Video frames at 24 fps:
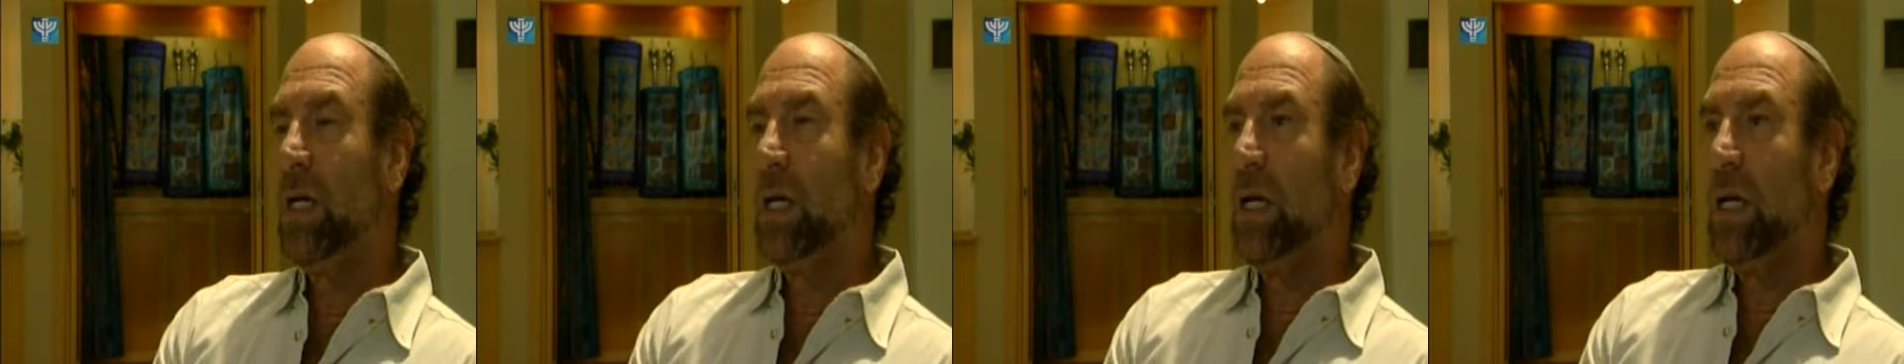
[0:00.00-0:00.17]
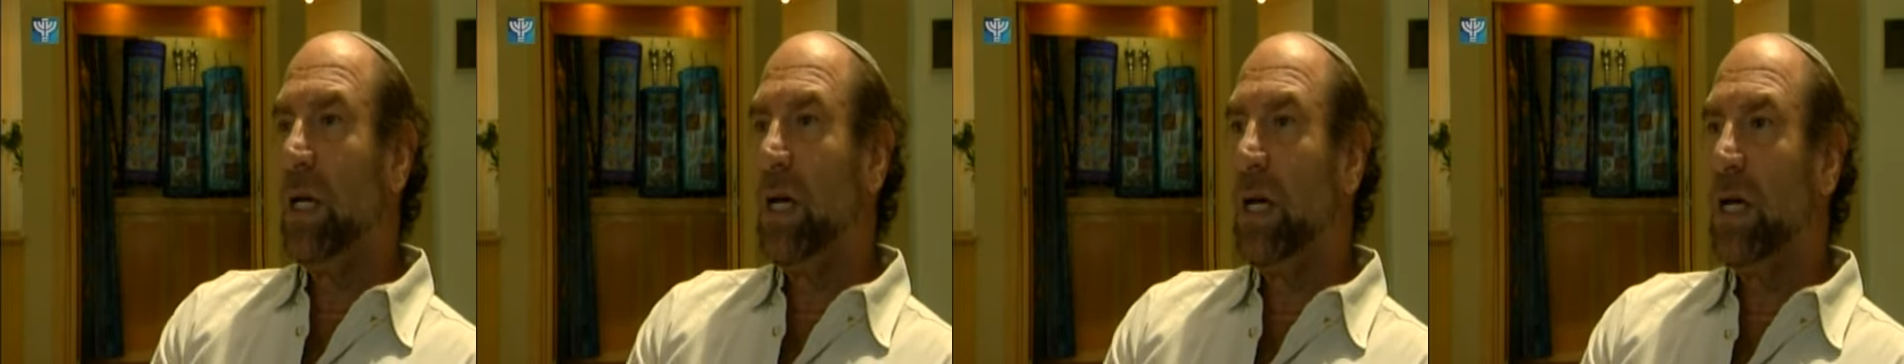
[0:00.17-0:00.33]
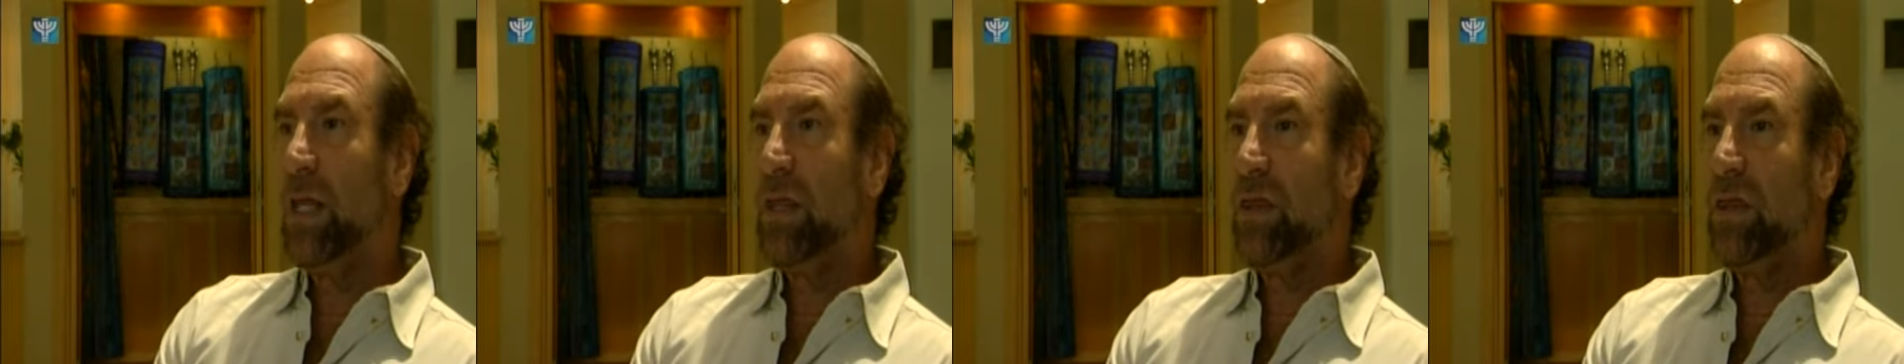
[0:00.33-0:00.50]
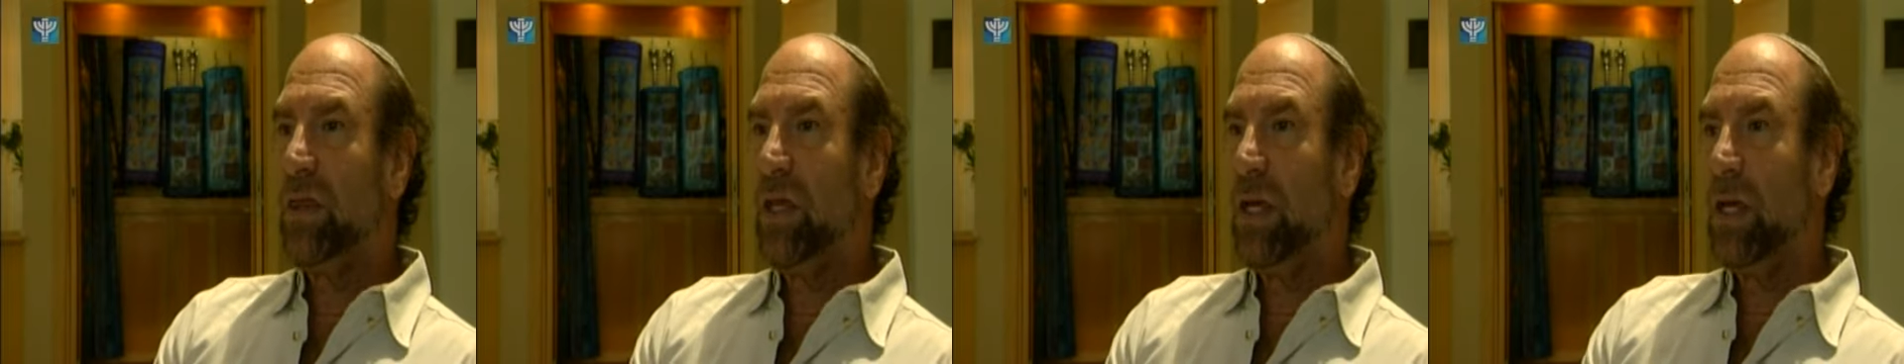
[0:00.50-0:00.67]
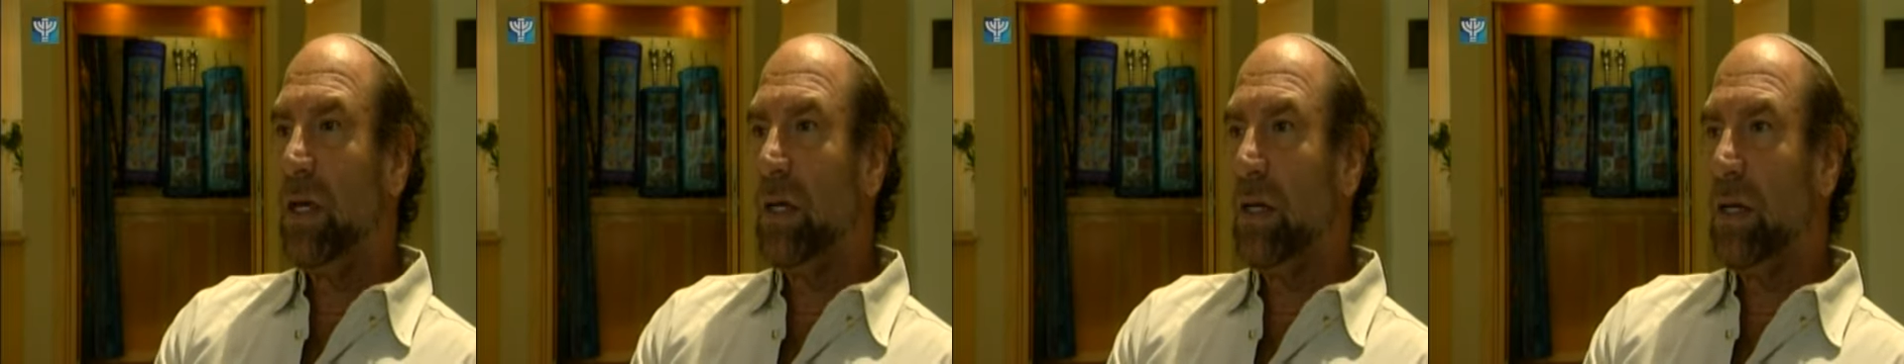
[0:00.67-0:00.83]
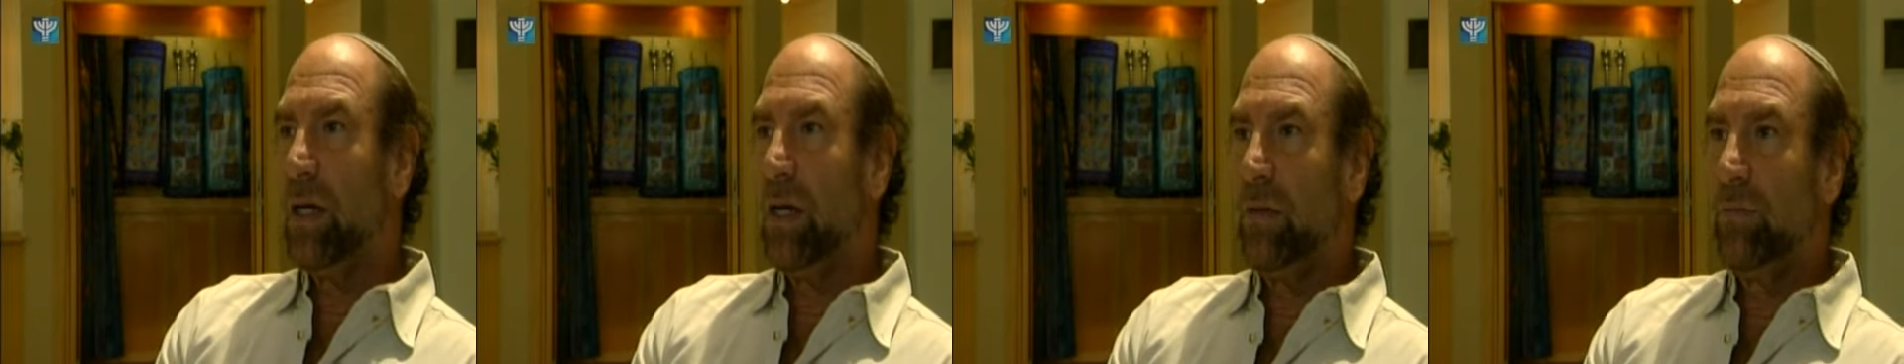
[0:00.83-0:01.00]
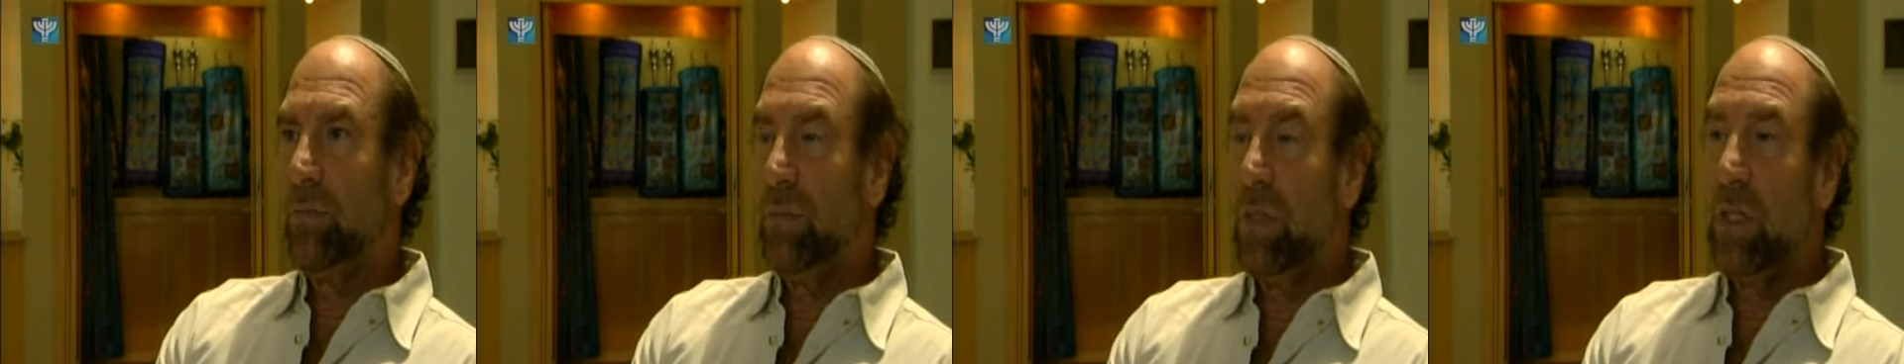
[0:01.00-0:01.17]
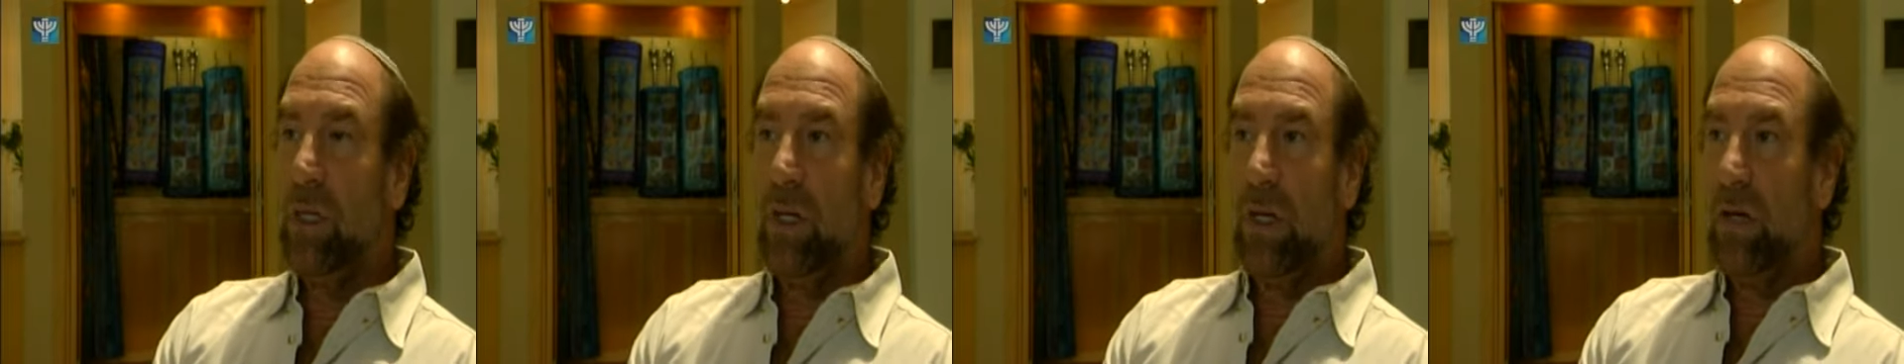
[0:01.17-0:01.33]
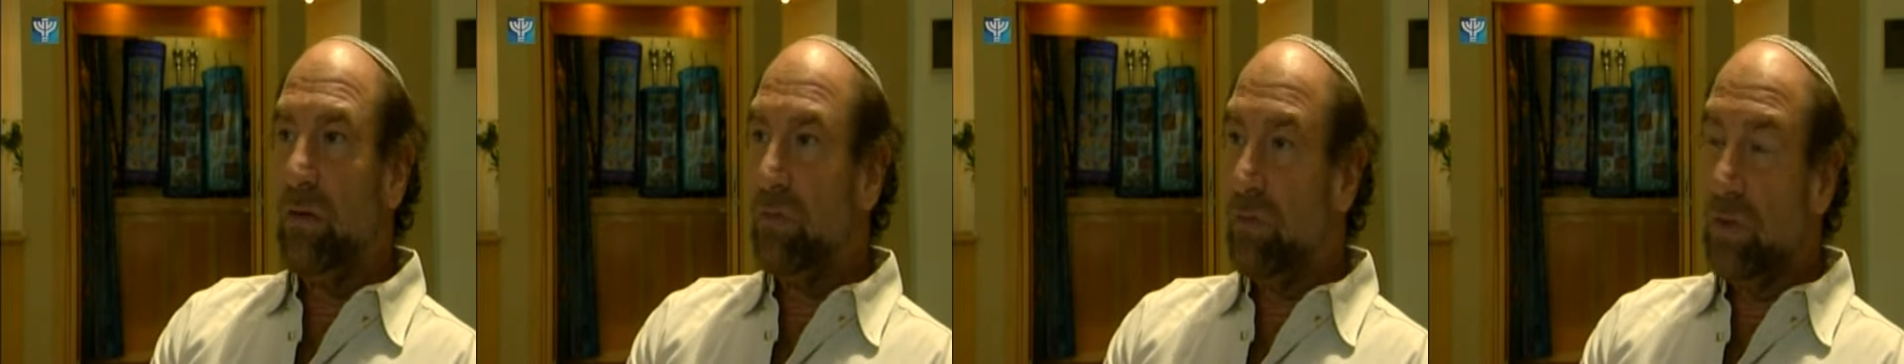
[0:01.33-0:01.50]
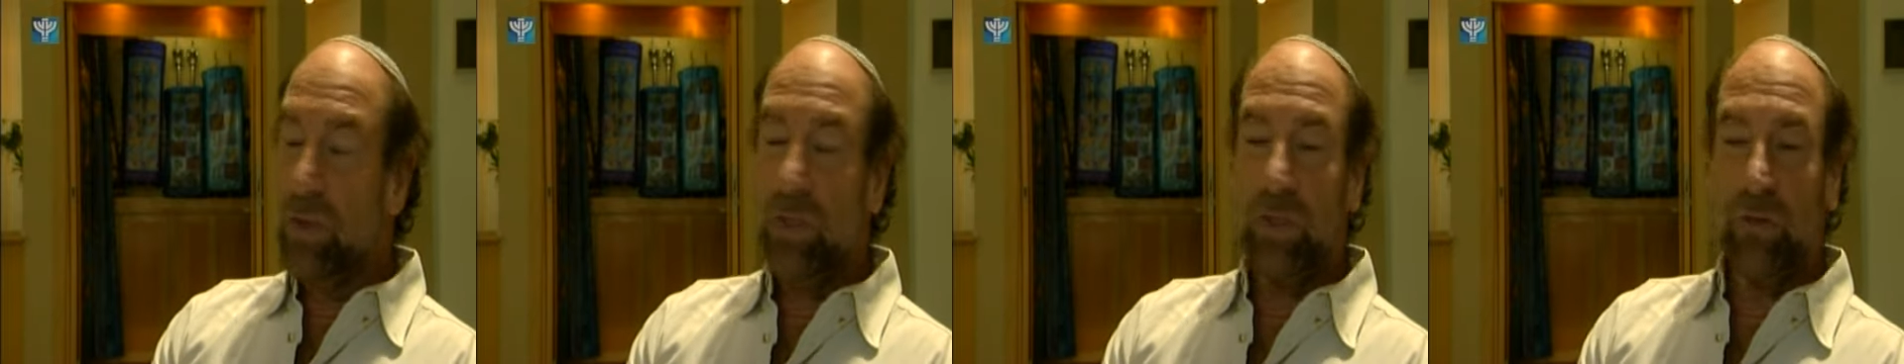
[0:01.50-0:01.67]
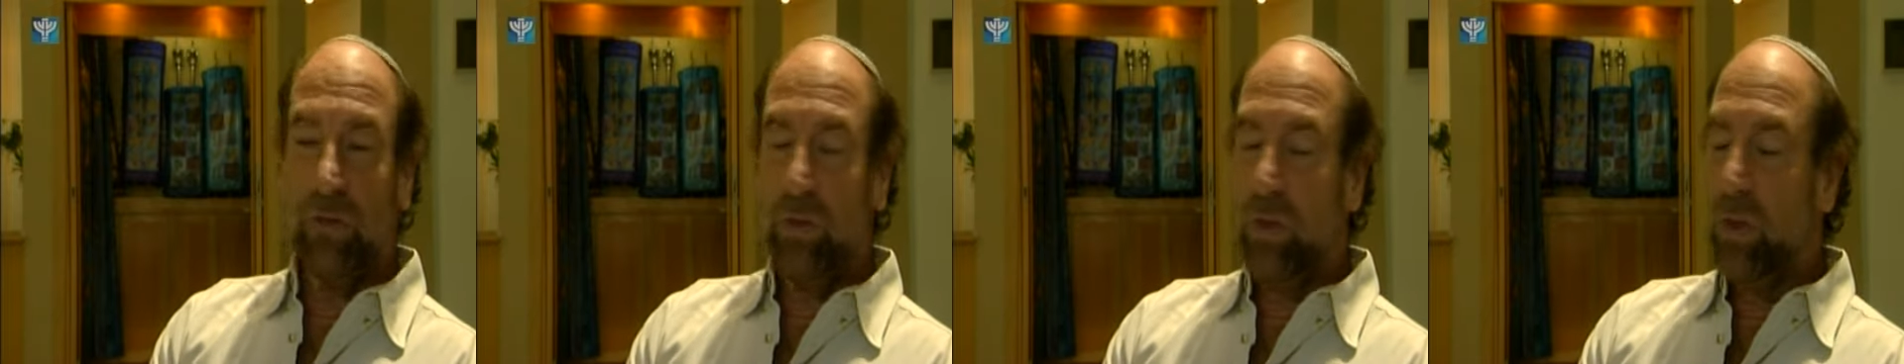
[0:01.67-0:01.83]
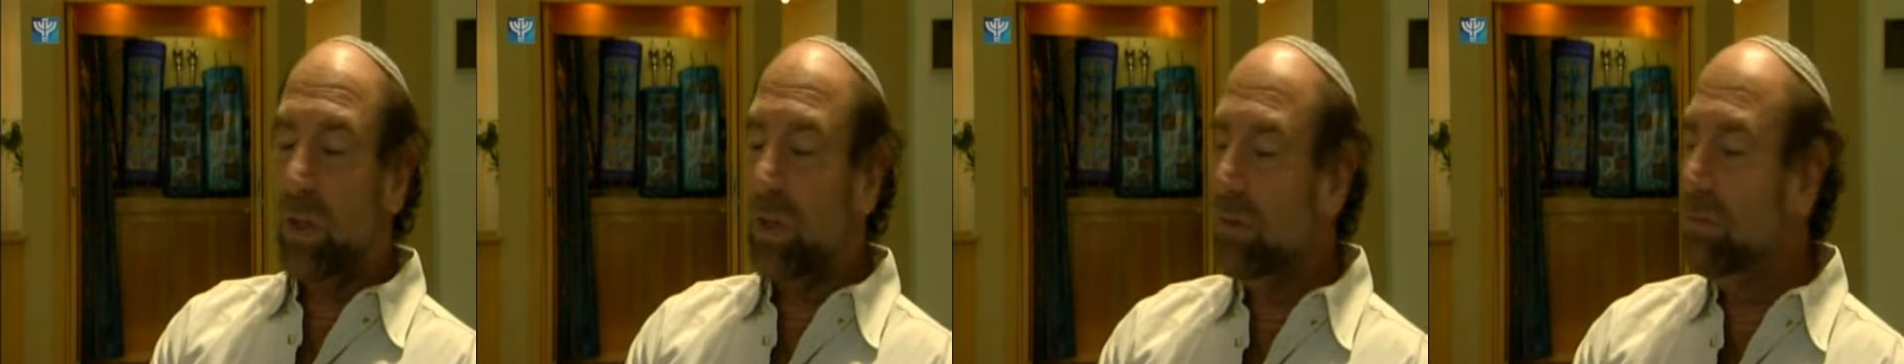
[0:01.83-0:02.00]
I think, first of
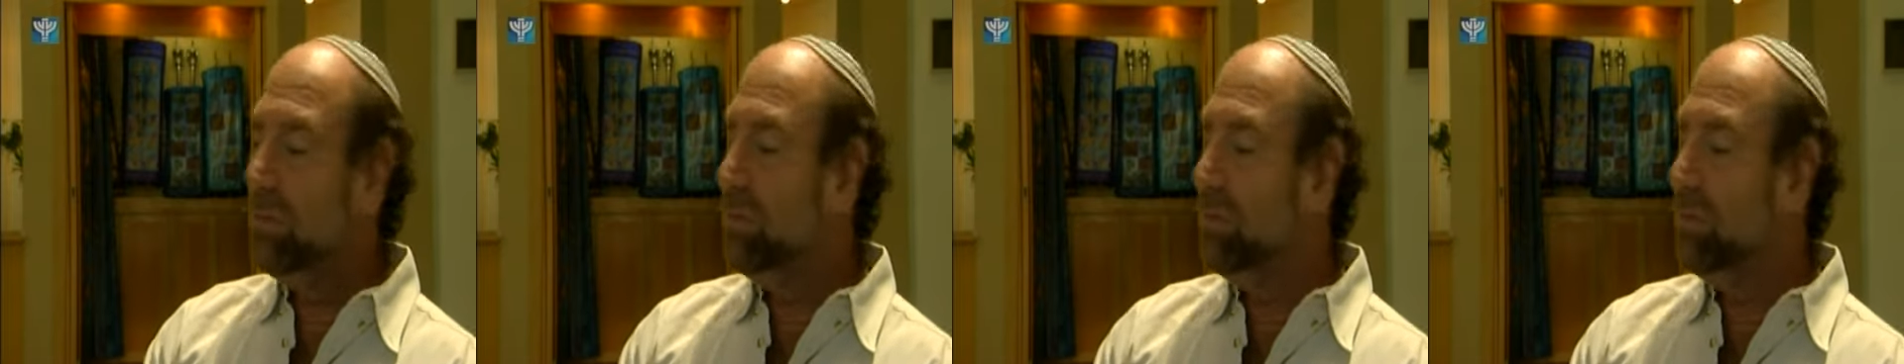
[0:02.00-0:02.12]
all,